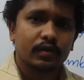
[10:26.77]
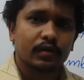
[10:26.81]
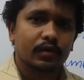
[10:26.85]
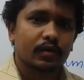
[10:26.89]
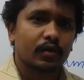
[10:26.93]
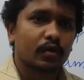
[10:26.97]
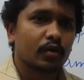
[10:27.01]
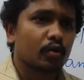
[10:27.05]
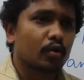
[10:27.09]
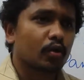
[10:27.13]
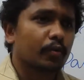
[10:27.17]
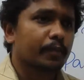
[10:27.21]

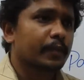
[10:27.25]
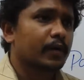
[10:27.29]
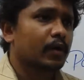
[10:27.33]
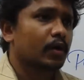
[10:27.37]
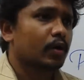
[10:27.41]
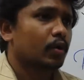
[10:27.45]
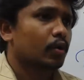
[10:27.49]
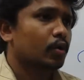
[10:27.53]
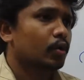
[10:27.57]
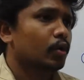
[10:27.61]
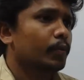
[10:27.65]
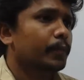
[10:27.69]
group
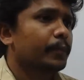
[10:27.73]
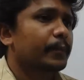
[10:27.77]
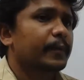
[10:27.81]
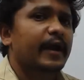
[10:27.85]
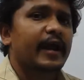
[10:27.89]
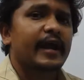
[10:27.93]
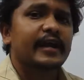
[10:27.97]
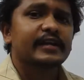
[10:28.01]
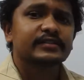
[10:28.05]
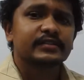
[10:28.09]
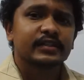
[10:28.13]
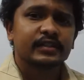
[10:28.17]
who
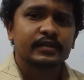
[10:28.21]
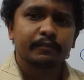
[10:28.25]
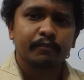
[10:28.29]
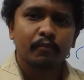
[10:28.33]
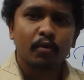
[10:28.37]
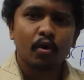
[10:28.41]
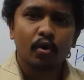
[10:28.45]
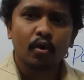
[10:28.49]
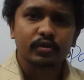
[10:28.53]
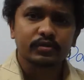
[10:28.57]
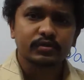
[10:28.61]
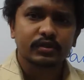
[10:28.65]
prays in
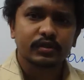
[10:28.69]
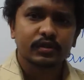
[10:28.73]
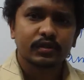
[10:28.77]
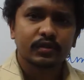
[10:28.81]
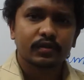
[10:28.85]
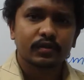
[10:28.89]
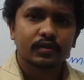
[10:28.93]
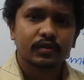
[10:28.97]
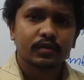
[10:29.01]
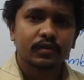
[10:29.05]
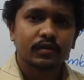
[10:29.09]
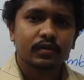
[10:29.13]
mosque,
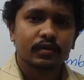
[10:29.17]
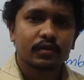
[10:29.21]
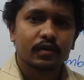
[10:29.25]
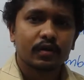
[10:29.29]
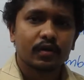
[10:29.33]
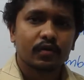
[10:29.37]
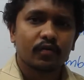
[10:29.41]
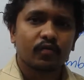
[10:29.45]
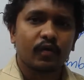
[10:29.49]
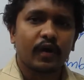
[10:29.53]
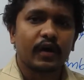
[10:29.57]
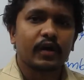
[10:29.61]

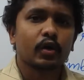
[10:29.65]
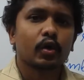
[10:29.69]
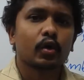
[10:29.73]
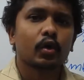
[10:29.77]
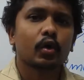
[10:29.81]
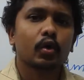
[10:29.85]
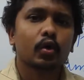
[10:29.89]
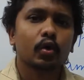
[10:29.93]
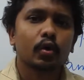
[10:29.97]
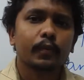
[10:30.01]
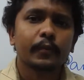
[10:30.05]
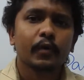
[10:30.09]
one
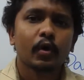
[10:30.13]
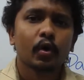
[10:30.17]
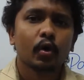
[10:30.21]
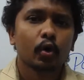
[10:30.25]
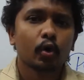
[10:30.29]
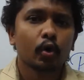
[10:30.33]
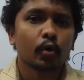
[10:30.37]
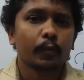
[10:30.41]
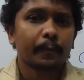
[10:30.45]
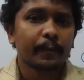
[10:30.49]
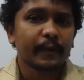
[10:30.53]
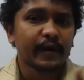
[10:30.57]
group
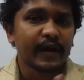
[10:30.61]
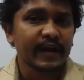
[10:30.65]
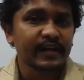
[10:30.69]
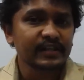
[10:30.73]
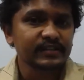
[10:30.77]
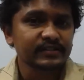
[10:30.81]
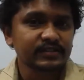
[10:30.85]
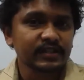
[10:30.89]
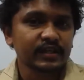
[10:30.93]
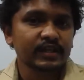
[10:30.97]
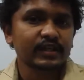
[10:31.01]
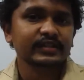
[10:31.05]
who
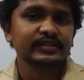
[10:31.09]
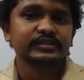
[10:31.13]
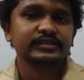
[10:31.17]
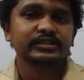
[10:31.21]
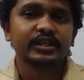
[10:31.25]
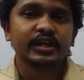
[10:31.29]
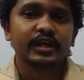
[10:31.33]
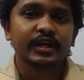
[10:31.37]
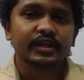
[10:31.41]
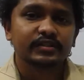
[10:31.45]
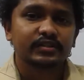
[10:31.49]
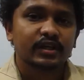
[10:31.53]
prays in
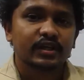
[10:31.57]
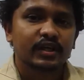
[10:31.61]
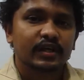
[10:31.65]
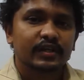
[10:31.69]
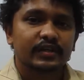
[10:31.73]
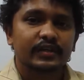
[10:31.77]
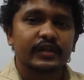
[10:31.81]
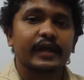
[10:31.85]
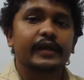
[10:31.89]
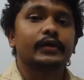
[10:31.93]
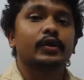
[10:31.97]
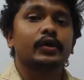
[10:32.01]
church,
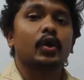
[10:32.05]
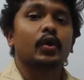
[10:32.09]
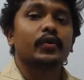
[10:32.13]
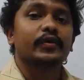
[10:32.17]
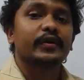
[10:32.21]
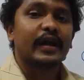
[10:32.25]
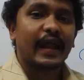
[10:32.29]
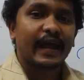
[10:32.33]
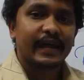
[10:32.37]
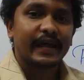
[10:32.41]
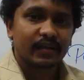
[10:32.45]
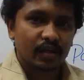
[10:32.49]
they
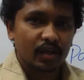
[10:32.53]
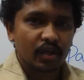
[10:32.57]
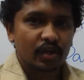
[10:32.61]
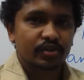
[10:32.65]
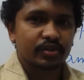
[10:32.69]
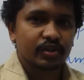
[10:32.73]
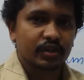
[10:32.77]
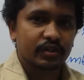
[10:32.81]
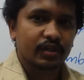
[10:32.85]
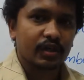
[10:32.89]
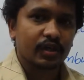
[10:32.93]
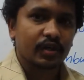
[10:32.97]
don't like
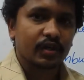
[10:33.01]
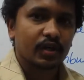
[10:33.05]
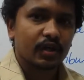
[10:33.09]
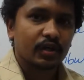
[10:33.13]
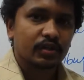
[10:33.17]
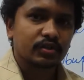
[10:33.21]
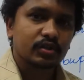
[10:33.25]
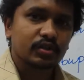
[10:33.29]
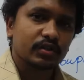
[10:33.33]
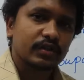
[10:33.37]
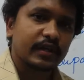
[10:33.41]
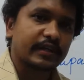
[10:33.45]
each other,
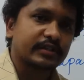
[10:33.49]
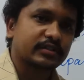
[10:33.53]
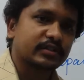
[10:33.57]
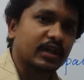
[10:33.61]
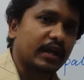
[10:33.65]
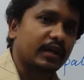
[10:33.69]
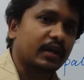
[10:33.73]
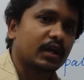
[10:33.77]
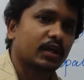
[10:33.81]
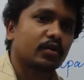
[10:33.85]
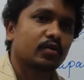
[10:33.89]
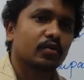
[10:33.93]
so they
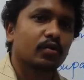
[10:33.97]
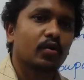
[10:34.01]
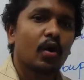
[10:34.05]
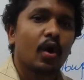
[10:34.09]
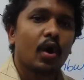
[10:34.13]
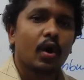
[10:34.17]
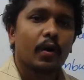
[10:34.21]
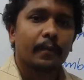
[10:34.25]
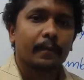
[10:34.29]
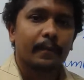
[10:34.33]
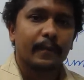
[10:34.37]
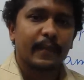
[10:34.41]
started
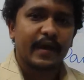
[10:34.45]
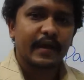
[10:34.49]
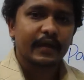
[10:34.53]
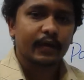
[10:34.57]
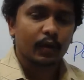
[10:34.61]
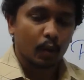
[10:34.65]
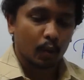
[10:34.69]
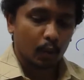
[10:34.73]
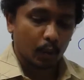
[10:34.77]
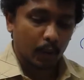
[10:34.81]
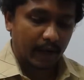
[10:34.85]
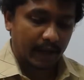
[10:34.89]
to
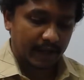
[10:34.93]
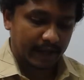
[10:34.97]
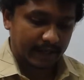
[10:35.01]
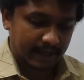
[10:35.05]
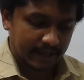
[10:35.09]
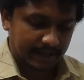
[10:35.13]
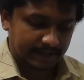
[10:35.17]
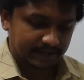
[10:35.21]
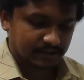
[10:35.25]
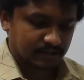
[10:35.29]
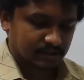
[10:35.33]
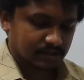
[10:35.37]
make
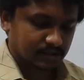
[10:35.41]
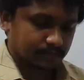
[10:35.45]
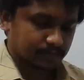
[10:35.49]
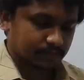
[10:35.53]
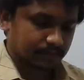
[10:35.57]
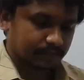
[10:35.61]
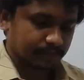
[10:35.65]
violence.